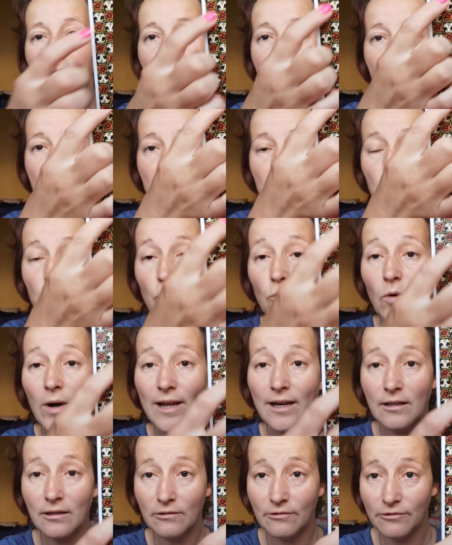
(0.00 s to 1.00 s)
It has
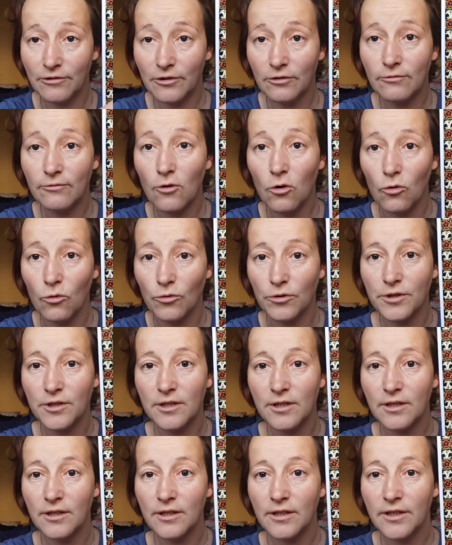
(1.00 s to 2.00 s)
12
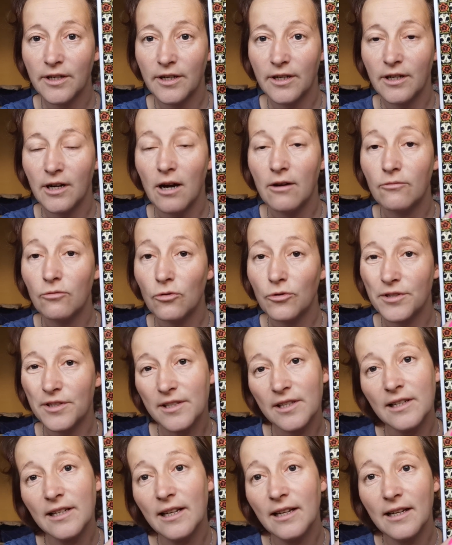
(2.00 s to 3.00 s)
rows of
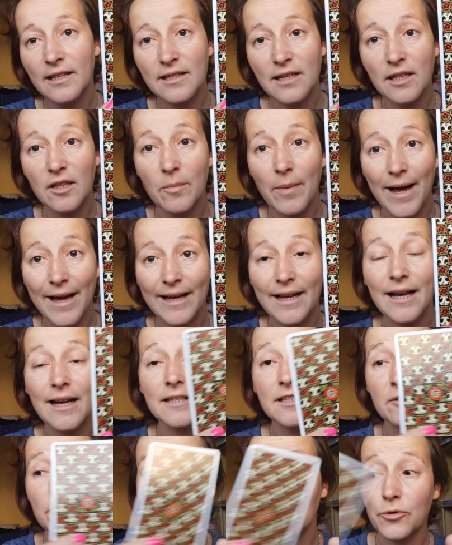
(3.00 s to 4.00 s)
roses and lilies on the back
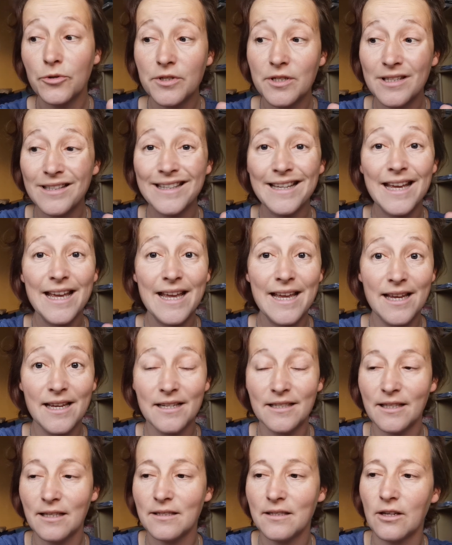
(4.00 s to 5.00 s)
as opposed to the
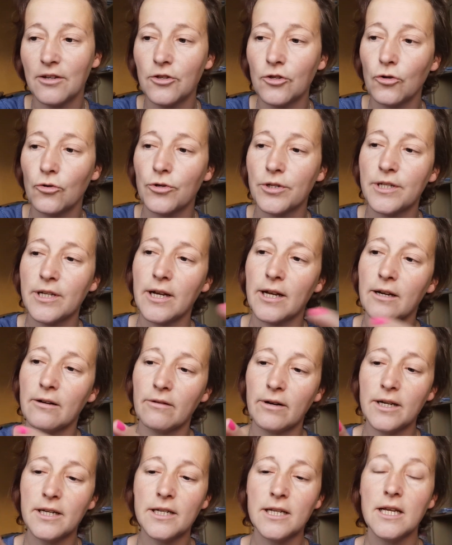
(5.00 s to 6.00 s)
eight that's on your deck,
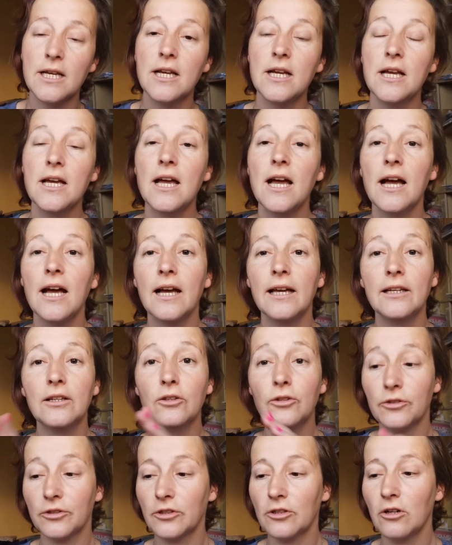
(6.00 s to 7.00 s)
right? And
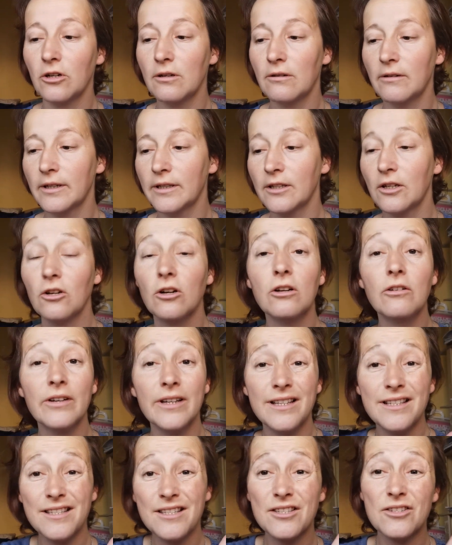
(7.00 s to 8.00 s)
look at the colouring. The
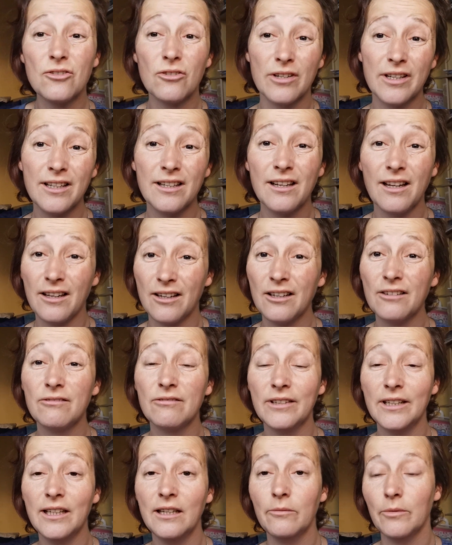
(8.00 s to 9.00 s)
colouring is stunning. Like I
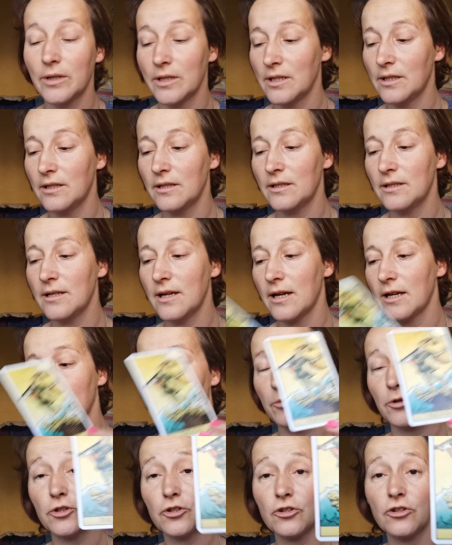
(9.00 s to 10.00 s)
really wanted this deck,
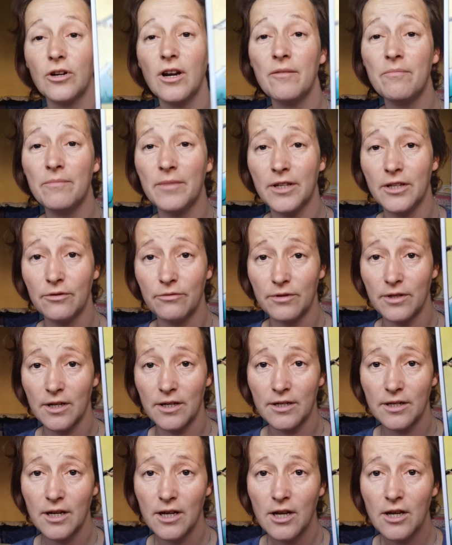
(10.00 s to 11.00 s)
but sure I haven't been
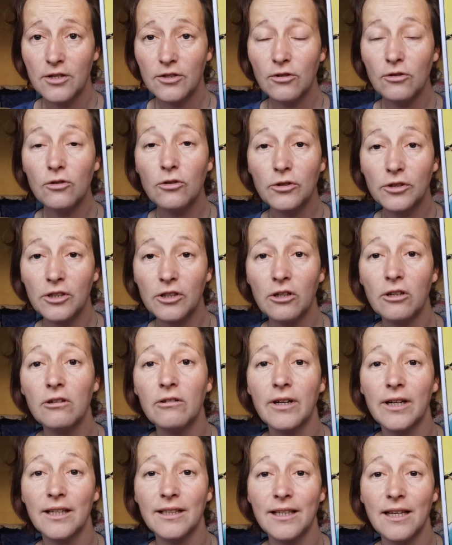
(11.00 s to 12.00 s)
using it. So look at the
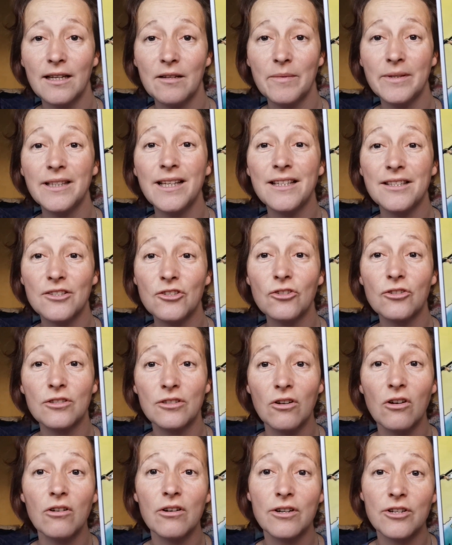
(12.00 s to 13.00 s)
colouring of that. I mean, that's
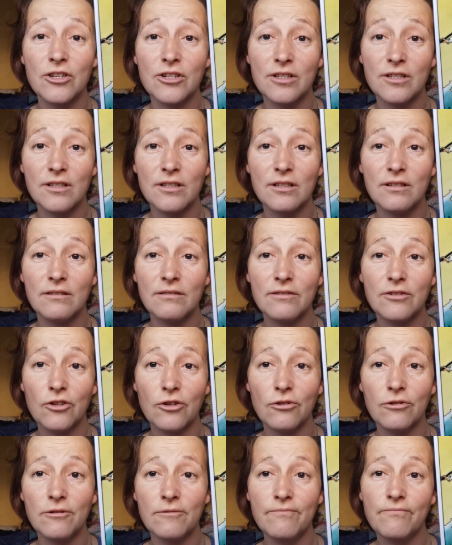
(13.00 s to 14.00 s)
just gorgeous,
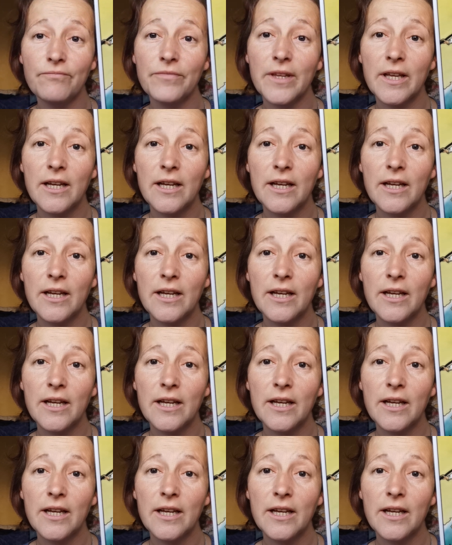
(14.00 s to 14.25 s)
you know?